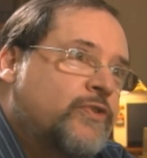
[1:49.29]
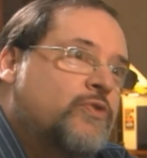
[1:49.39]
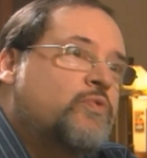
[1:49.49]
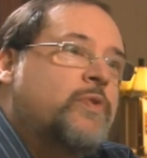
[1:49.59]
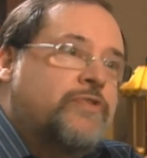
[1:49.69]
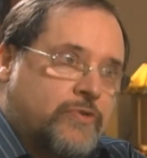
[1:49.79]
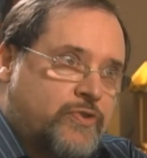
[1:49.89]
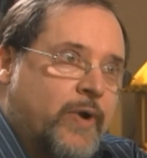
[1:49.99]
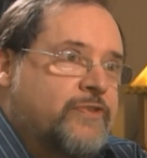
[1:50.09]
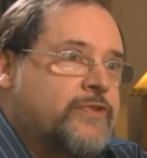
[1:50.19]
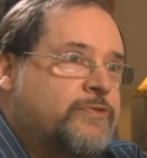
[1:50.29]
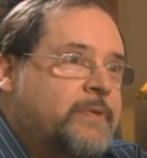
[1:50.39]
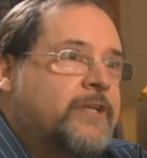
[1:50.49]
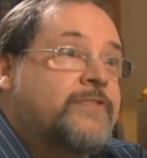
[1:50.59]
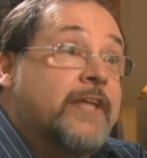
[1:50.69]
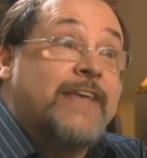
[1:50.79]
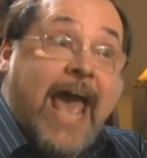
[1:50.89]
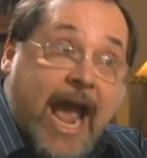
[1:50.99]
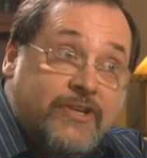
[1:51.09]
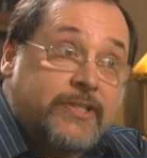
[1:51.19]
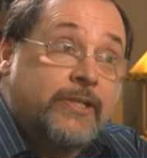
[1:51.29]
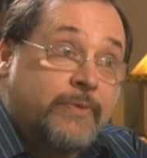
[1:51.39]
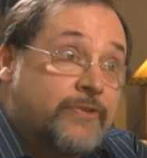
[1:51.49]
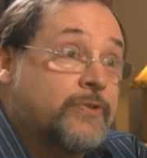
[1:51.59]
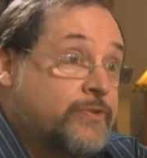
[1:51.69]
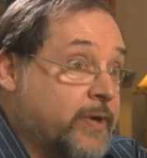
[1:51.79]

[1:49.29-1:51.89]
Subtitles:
to do research questions, because that's actually a research